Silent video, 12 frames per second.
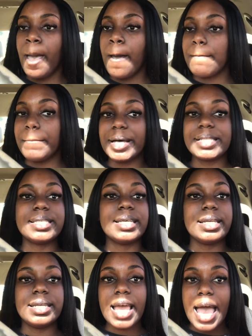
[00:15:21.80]
but
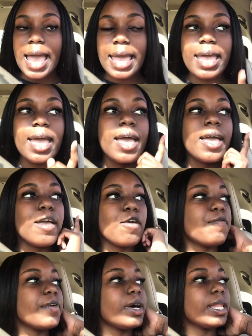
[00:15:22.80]
today it
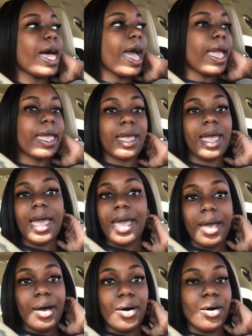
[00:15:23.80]
feel like
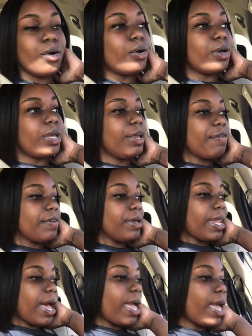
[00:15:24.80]

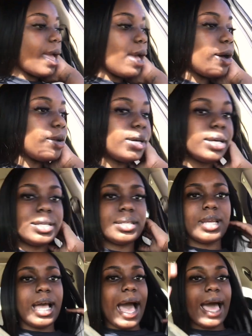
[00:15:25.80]
hell
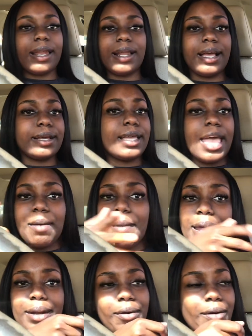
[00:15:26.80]
done got came
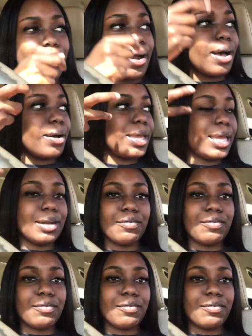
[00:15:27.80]
out the ground. And